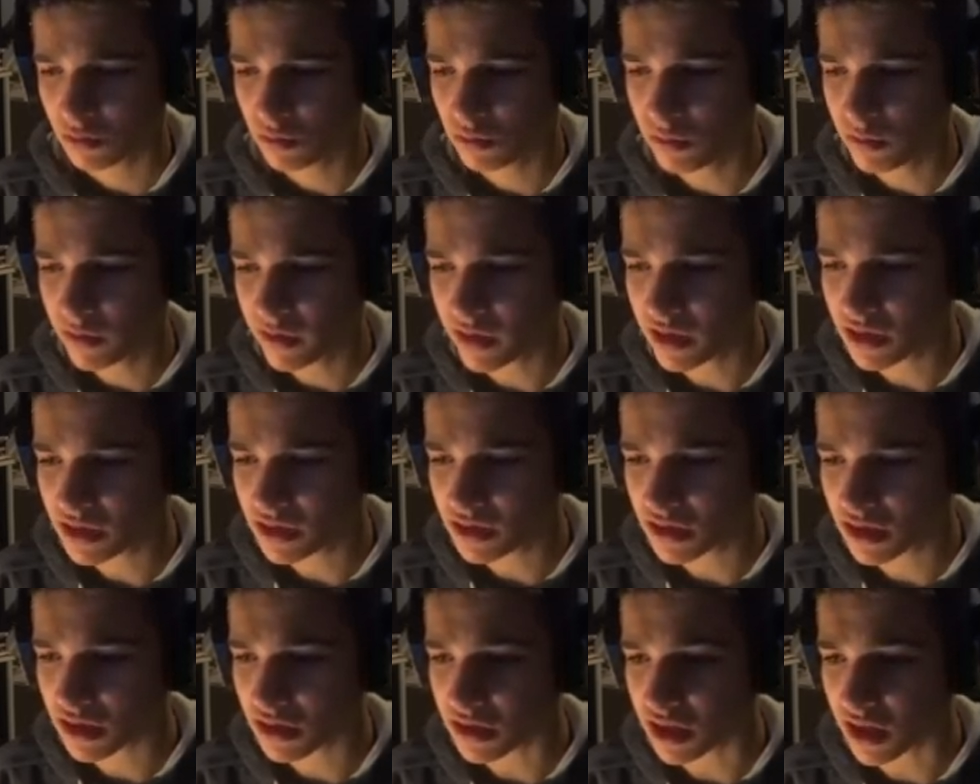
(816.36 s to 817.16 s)
Where is
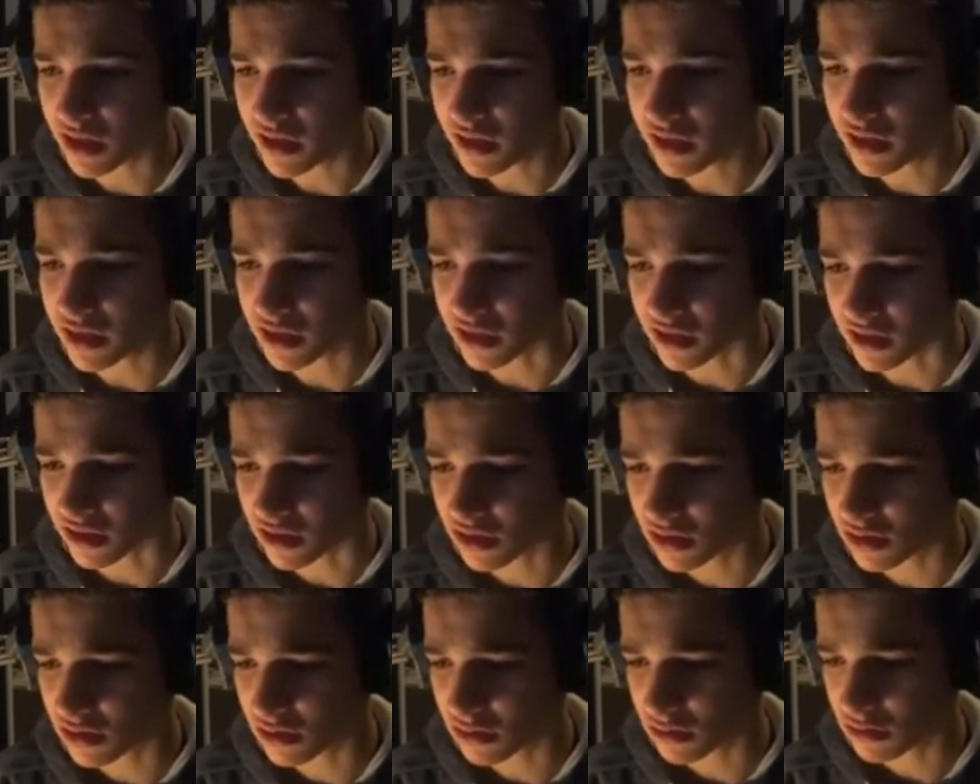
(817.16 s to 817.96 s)
the tiger?
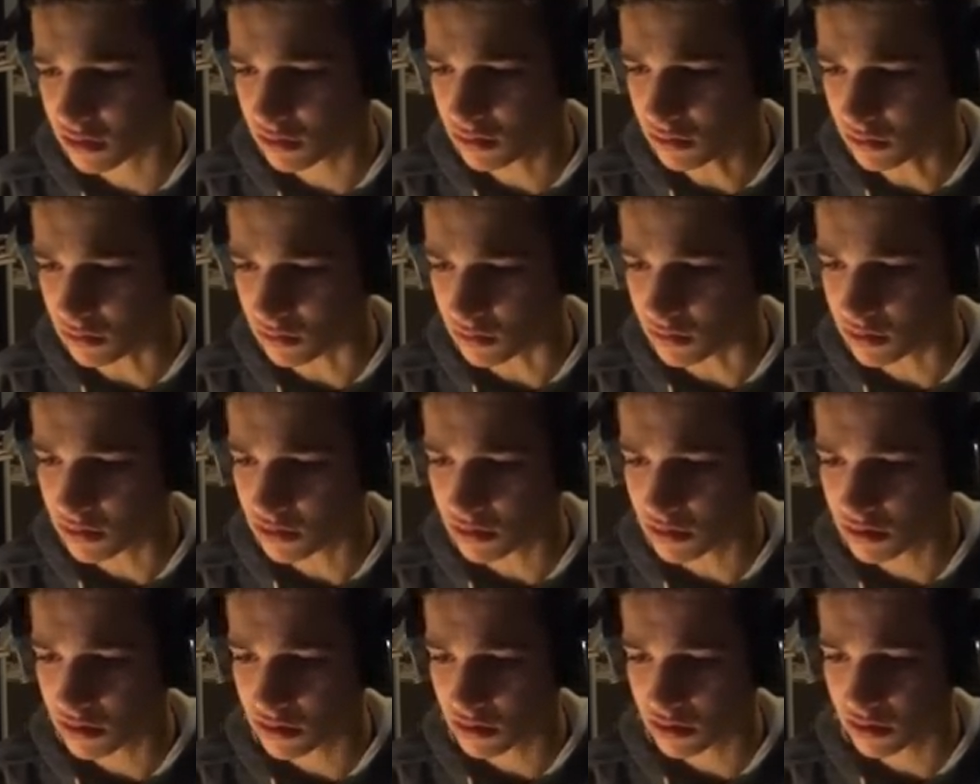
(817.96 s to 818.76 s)
Ooh.
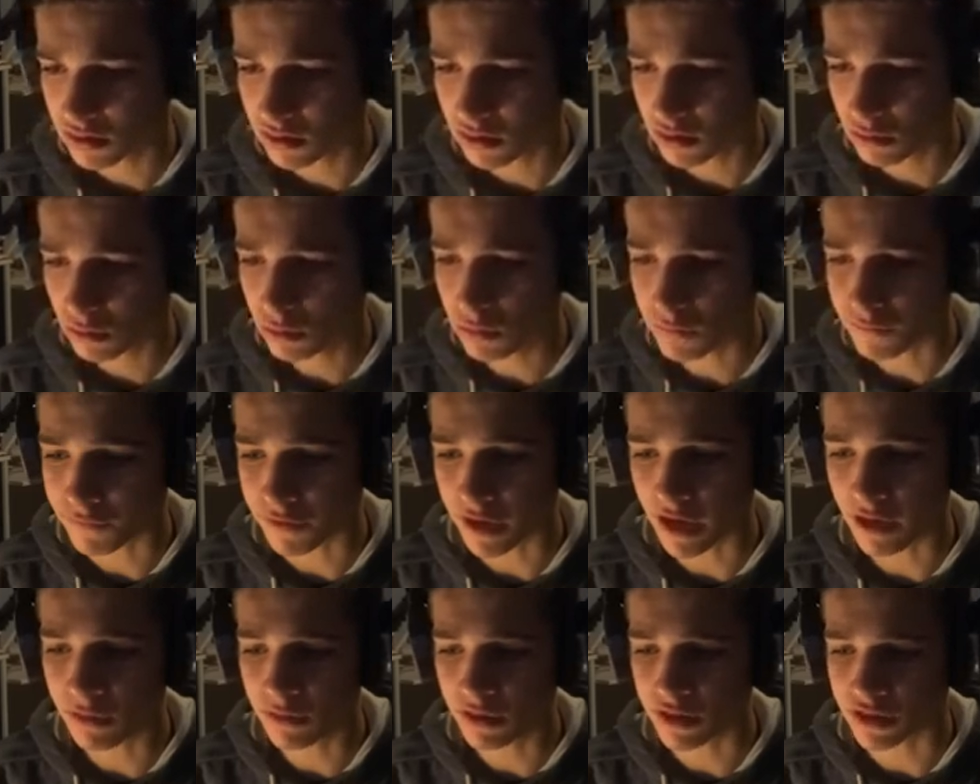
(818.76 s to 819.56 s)
Ooh,
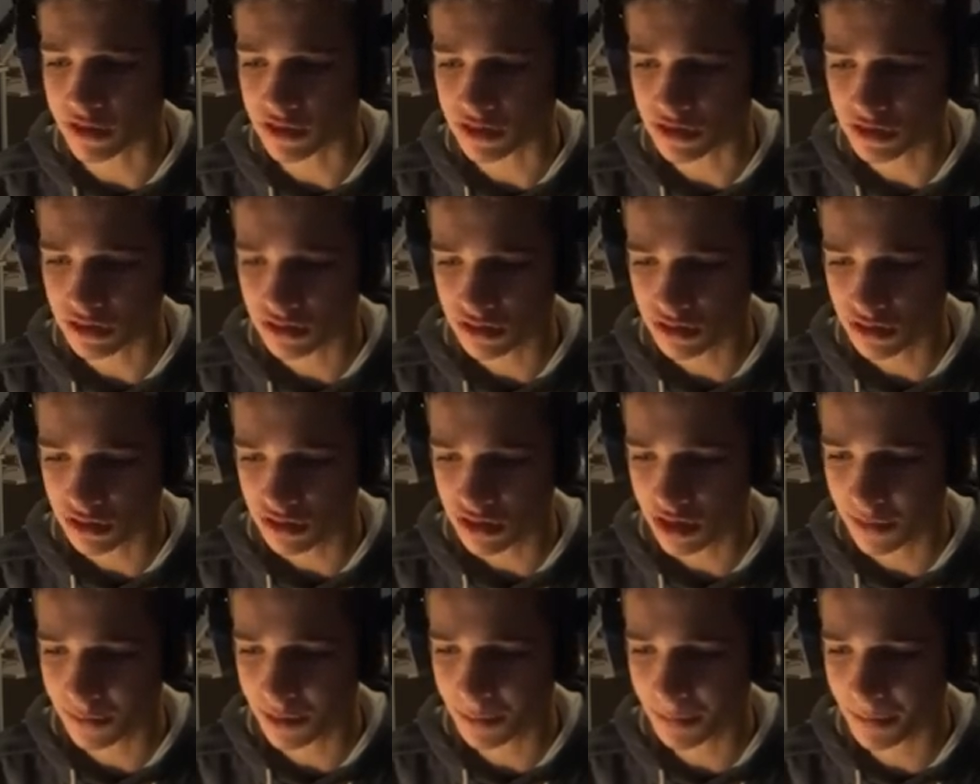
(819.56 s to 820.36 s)
flowers.
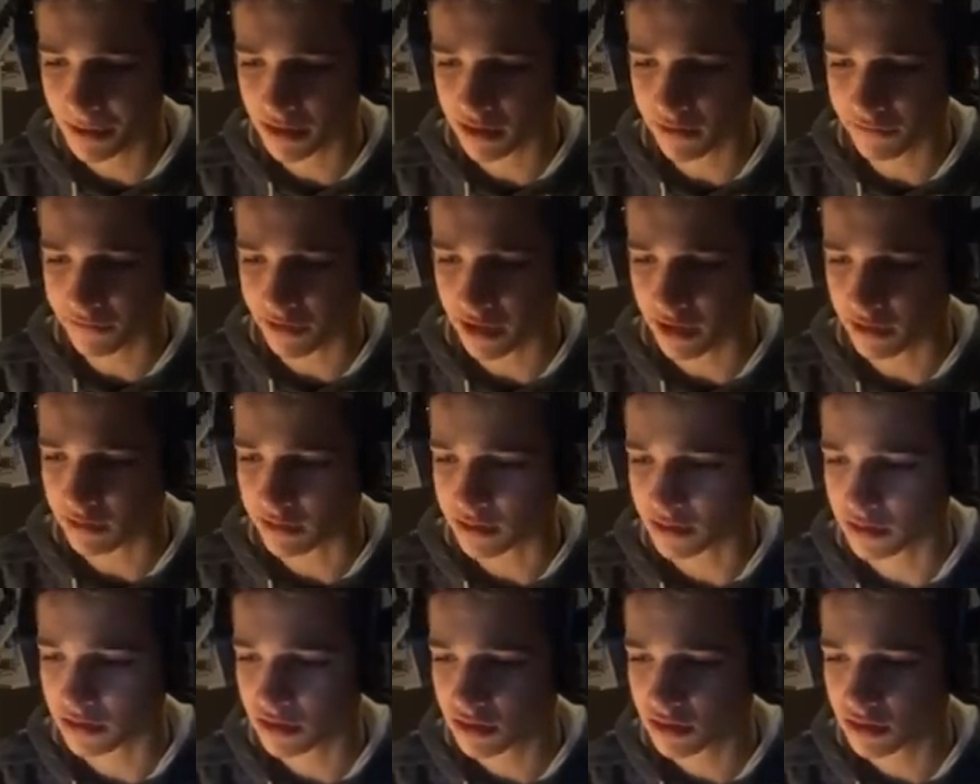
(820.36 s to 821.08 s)
Let me pick the flower.